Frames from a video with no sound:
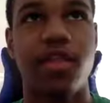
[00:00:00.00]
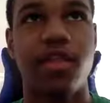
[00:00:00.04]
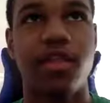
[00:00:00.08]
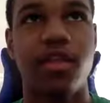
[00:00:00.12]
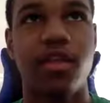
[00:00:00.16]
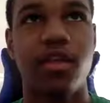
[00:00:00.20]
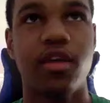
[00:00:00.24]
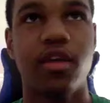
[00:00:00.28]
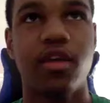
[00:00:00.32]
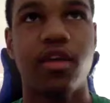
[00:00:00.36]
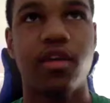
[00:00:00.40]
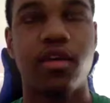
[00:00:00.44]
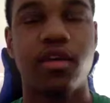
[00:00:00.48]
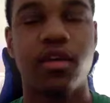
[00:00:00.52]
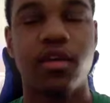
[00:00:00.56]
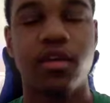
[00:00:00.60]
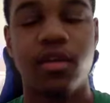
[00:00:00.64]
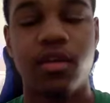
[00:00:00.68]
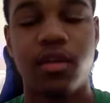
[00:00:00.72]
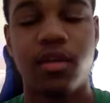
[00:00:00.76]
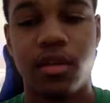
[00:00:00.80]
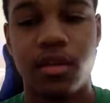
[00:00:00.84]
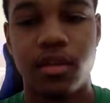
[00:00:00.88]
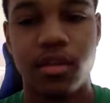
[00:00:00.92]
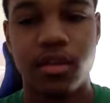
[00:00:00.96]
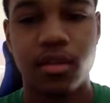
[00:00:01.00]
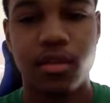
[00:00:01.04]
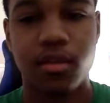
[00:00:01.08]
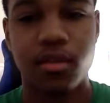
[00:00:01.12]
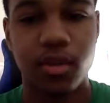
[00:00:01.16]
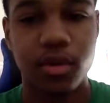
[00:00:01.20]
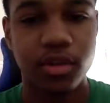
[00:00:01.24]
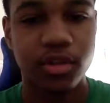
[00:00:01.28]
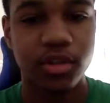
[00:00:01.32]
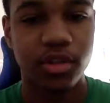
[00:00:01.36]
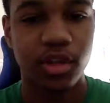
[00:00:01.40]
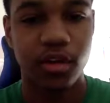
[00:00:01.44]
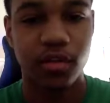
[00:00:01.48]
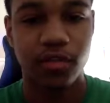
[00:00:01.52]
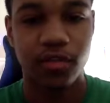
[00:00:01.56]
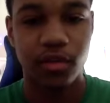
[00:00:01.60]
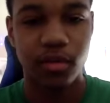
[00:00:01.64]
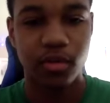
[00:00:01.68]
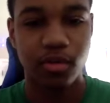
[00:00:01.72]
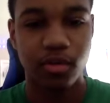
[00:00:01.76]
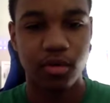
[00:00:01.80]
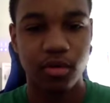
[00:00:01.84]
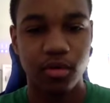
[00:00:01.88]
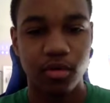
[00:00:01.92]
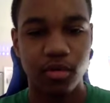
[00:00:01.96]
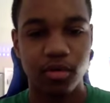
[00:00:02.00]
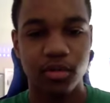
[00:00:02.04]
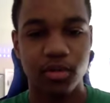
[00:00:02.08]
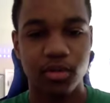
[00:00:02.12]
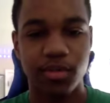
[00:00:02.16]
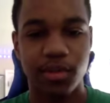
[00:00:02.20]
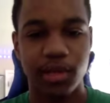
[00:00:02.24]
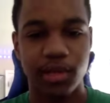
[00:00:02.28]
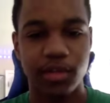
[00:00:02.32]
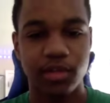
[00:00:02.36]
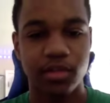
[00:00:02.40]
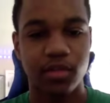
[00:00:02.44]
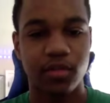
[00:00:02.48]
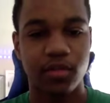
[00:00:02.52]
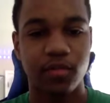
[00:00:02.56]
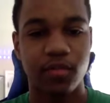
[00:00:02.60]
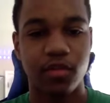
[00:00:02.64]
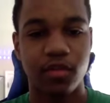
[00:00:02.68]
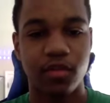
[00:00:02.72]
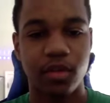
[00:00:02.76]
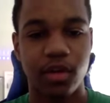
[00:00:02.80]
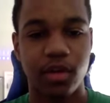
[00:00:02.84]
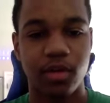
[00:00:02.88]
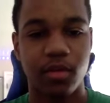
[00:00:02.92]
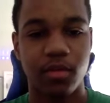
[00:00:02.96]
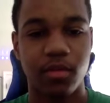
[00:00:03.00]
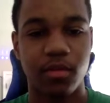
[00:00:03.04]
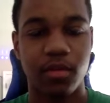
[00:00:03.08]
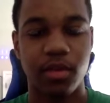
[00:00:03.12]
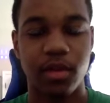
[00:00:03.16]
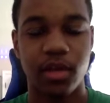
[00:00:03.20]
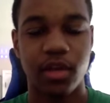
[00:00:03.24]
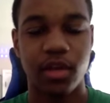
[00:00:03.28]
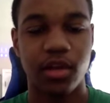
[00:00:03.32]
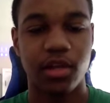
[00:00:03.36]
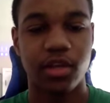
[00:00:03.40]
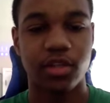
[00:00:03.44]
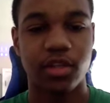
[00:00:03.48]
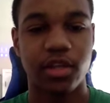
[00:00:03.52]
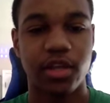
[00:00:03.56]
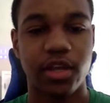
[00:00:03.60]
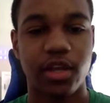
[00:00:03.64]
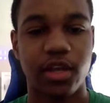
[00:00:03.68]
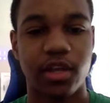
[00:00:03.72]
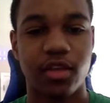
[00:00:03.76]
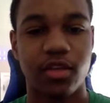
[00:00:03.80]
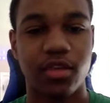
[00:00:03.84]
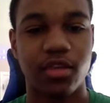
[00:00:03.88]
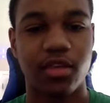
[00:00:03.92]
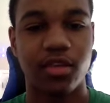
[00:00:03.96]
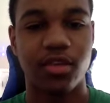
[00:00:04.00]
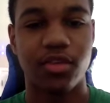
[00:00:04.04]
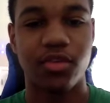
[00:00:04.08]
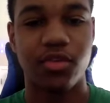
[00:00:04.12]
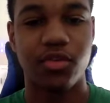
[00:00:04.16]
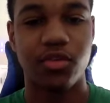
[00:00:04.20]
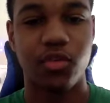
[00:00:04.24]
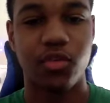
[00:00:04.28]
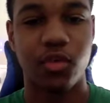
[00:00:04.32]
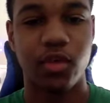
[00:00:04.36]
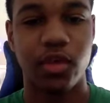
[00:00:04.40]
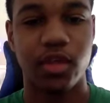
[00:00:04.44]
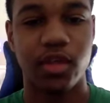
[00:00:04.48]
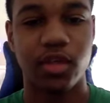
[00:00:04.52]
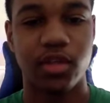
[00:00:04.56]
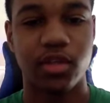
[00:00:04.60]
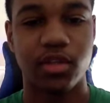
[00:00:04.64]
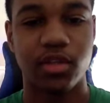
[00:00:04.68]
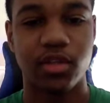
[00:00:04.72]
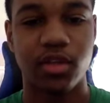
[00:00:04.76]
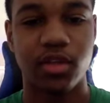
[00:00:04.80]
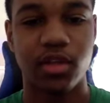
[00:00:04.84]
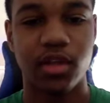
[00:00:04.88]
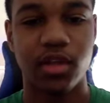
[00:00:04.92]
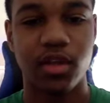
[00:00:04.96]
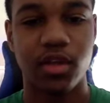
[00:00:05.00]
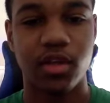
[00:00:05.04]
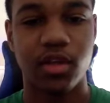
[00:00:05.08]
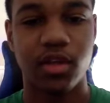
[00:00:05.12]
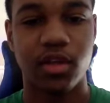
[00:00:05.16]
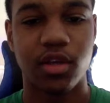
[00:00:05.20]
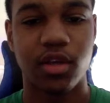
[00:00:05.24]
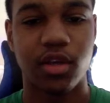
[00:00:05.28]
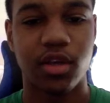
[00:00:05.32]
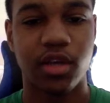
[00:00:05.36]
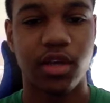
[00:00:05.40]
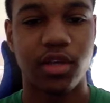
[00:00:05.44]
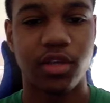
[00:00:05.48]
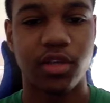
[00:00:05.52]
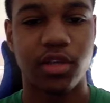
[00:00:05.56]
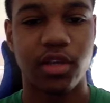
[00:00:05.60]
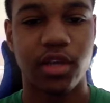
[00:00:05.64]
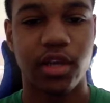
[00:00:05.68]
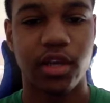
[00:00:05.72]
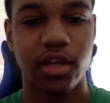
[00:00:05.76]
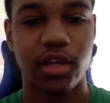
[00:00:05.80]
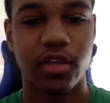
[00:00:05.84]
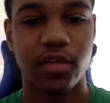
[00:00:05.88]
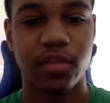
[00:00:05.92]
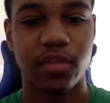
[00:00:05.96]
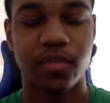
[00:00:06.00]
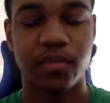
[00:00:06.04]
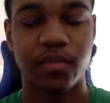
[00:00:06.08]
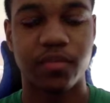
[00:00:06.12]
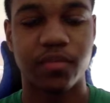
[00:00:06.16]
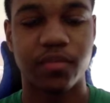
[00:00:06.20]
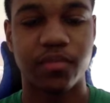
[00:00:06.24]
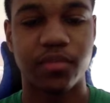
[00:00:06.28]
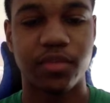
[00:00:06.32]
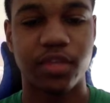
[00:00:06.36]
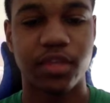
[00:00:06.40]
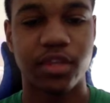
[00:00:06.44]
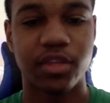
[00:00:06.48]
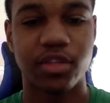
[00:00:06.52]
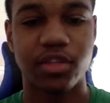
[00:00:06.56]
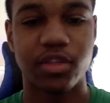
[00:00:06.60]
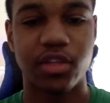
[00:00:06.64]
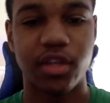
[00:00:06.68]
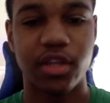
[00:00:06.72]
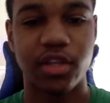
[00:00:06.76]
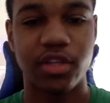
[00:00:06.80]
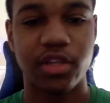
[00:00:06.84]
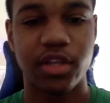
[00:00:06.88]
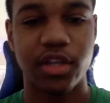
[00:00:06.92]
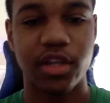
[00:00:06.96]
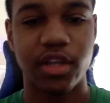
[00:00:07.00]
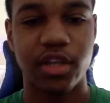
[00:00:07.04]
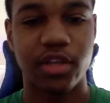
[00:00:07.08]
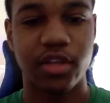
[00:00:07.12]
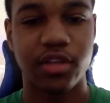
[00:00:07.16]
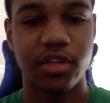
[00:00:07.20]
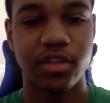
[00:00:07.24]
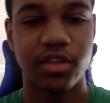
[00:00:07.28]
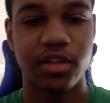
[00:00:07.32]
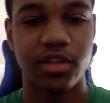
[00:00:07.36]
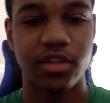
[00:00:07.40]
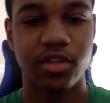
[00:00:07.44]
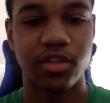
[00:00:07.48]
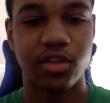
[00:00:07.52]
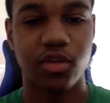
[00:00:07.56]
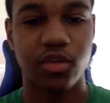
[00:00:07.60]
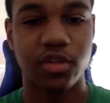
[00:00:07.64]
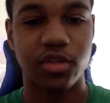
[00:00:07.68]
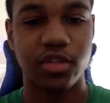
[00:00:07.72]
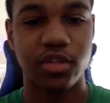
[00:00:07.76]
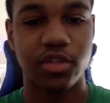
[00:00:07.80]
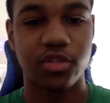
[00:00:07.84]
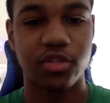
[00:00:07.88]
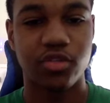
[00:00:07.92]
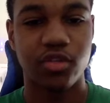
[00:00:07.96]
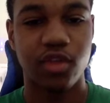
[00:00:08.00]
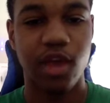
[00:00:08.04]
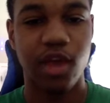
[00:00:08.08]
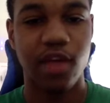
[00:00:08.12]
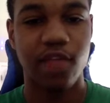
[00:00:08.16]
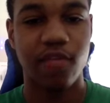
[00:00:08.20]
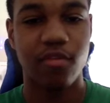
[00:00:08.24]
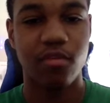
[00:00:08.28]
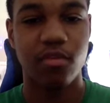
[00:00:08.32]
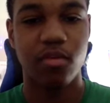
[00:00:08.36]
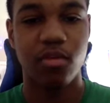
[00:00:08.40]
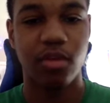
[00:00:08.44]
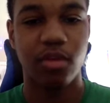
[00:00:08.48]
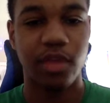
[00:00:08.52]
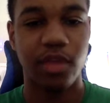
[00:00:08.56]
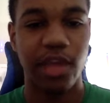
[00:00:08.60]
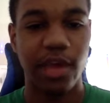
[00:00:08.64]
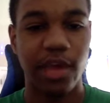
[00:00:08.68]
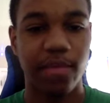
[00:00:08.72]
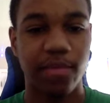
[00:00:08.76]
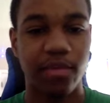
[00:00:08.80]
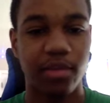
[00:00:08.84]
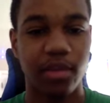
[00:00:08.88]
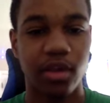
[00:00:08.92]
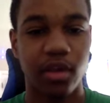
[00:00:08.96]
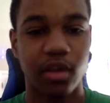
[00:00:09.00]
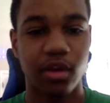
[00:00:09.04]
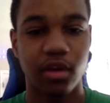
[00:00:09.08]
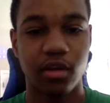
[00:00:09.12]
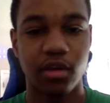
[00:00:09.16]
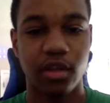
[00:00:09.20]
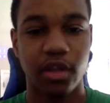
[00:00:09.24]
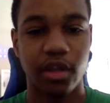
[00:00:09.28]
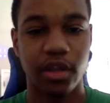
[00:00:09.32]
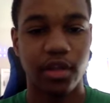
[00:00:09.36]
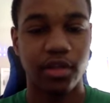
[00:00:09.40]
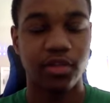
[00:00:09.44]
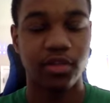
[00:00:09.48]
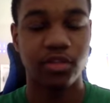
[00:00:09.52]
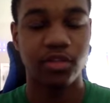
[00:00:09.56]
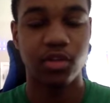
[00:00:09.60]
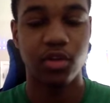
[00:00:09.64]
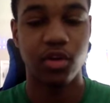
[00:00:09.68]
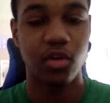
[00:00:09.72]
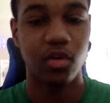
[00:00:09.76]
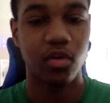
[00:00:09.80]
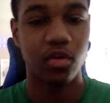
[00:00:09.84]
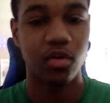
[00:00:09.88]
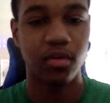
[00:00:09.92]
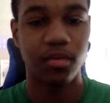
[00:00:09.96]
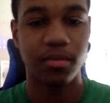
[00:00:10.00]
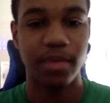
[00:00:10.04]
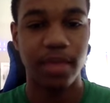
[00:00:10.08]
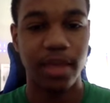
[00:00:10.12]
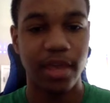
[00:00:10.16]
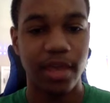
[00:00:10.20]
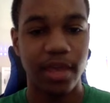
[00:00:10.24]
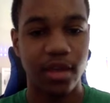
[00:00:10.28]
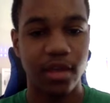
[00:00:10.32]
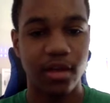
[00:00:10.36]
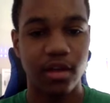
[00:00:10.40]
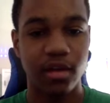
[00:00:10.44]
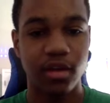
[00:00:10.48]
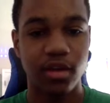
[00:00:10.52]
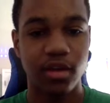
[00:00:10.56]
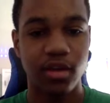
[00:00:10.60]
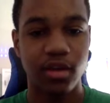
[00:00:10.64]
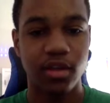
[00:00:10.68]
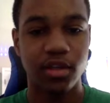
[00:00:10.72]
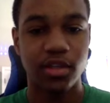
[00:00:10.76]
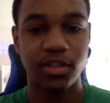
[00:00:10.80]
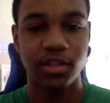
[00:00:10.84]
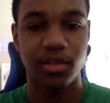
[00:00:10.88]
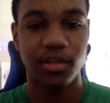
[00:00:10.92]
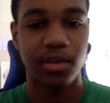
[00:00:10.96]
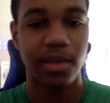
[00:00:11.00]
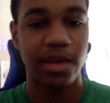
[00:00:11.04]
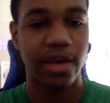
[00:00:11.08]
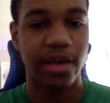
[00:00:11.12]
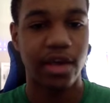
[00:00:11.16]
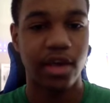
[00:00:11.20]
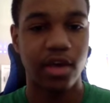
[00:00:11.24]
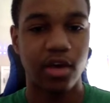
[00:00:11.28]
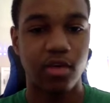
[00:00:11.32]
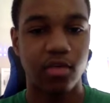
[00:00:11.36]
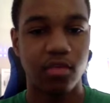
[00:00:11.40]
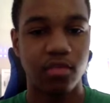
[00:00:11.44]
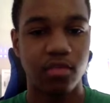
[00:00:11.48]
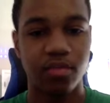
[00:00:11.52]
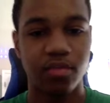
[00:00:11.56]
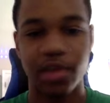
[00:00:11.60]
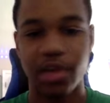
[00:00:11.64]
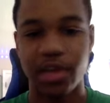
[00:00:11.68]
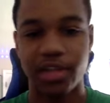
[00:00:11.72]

think the most comfortable spots on the floor that I'm gonna be in is like the two wings, because like there's always a drivable gap there, like zone, man, somebody help,